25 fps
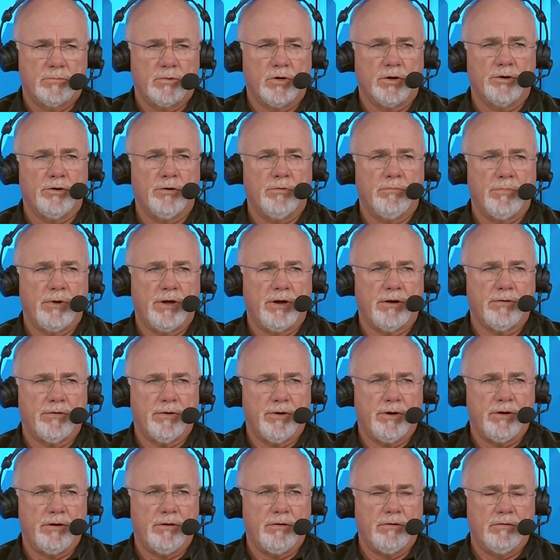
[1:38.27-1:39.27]
Are you
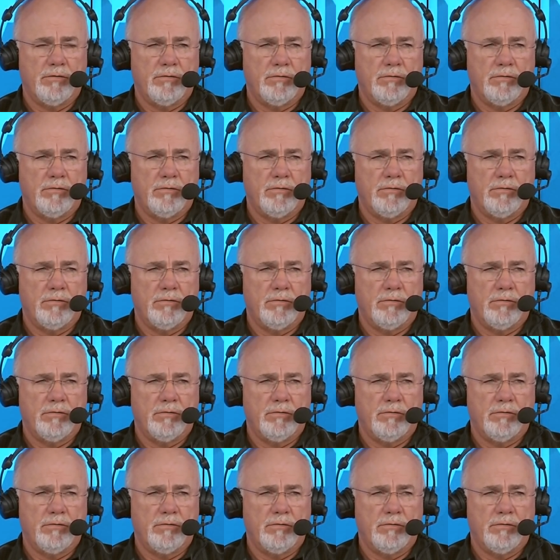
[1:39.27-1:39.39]
married?